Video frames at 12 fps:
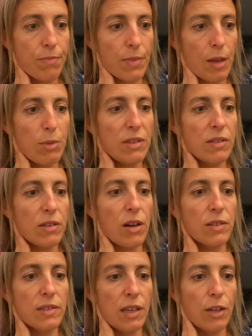Mrs.
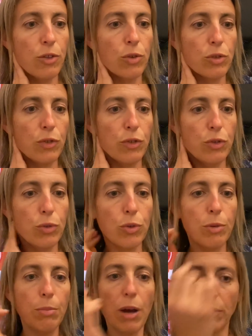Garcia knocked on the door
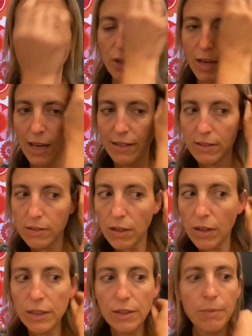and poked her head
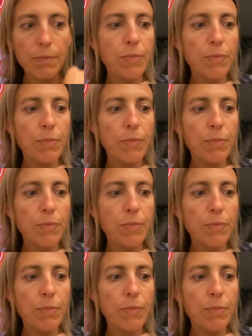inside.